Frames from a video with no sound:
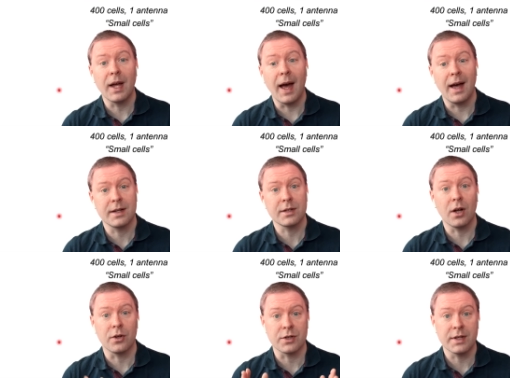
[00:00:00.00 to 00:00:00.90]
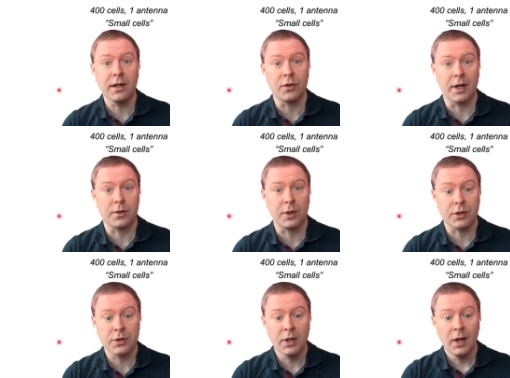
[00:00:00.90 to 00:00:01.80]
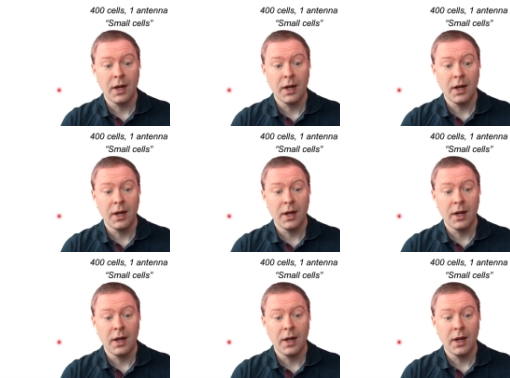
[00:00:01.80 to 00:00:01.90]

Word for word: has on cellular networks.